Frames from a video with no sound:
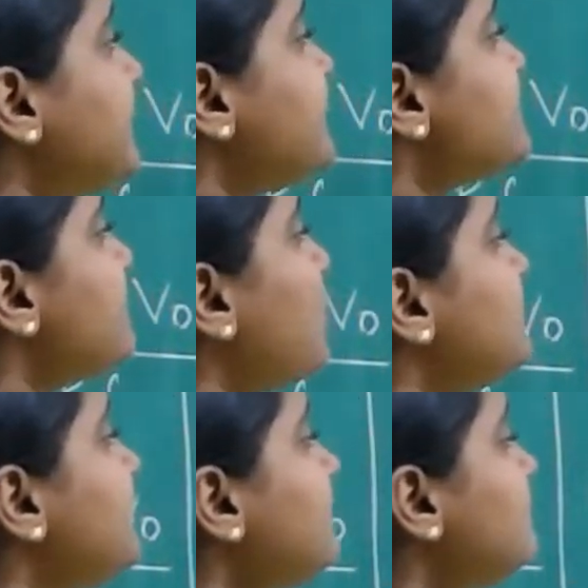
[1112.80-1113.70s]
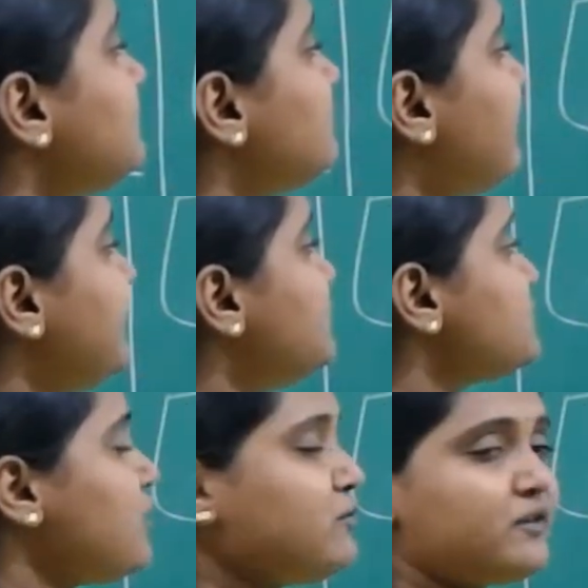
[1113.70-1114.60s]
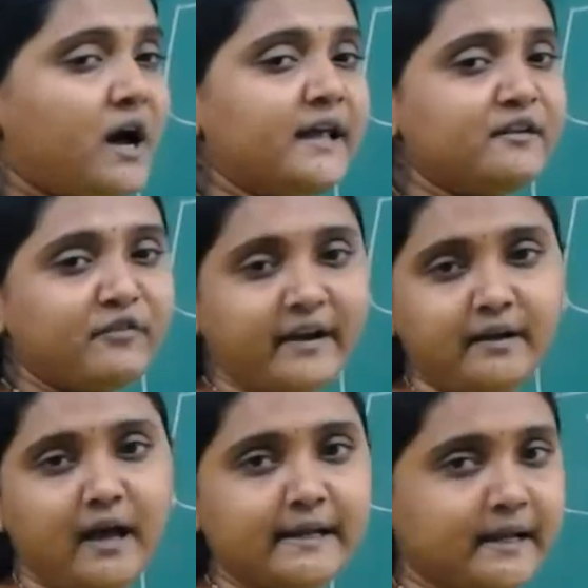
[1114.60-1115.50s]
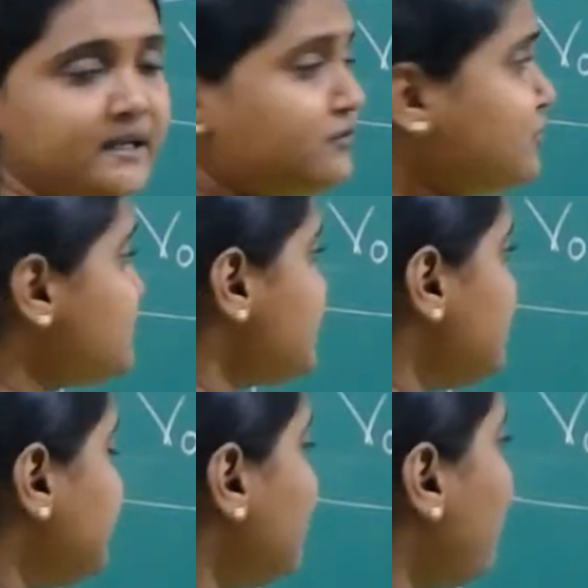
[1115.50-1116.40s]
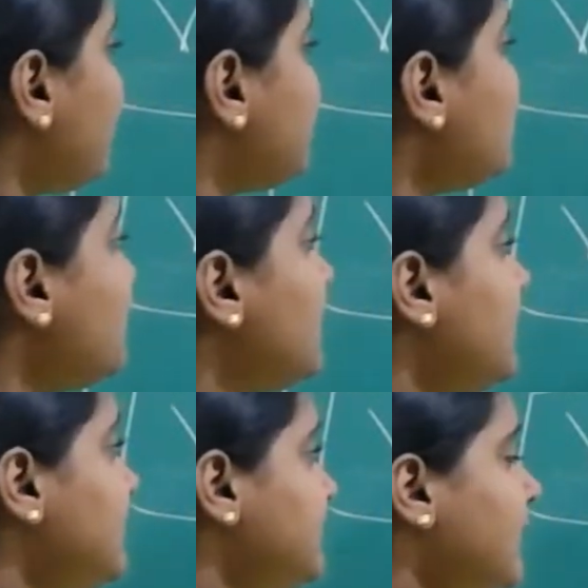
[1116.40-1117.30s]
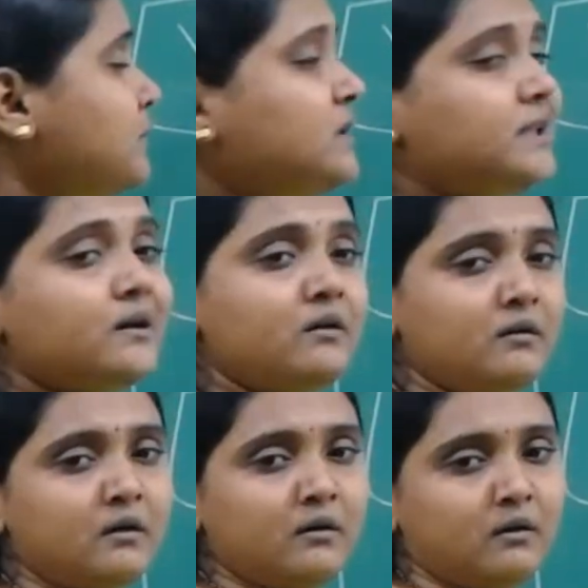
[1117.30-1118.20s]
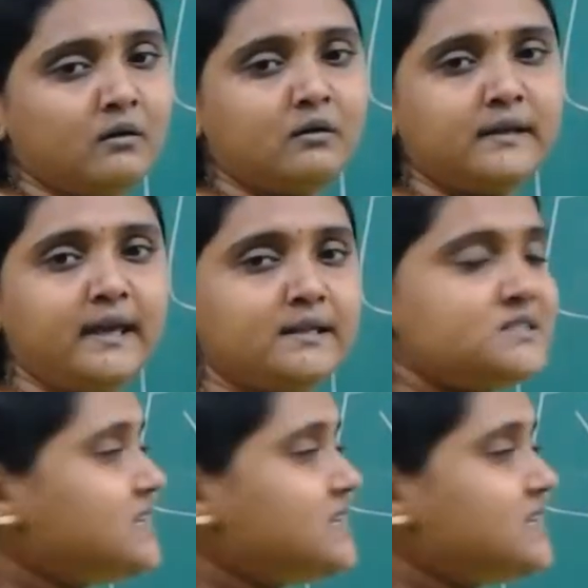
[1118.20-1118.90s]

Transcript: depends upon the values of Rf and Ri. If you simply want to double the gain,